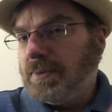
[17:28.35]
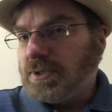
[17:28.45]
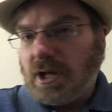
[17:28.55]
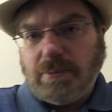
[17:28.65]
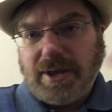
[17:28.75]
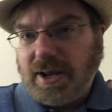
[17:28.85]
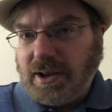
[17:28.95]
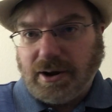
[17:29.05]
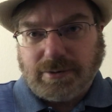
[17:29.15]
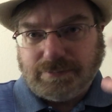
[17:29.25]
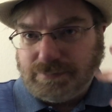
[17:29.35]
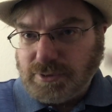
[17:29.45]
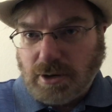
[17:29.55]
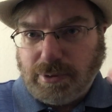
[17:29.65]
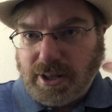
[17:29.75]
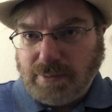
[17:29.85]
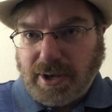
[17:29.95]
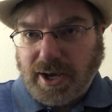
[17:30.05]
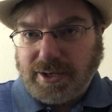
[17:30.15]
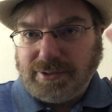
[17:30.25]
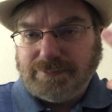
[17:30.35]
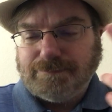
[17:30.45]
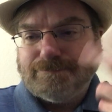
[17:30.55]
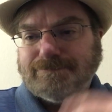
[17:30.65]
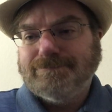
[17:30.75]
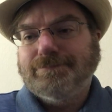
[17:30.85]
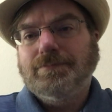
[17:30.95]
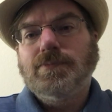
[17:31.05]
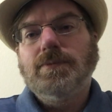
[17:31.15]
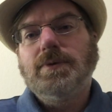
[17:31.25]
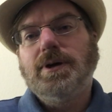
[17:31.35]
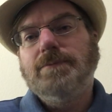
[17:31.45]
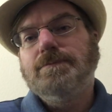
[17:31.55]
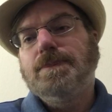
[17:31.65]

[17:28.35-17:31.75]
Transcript: It's all been in here. It's all been in the mind. Okay?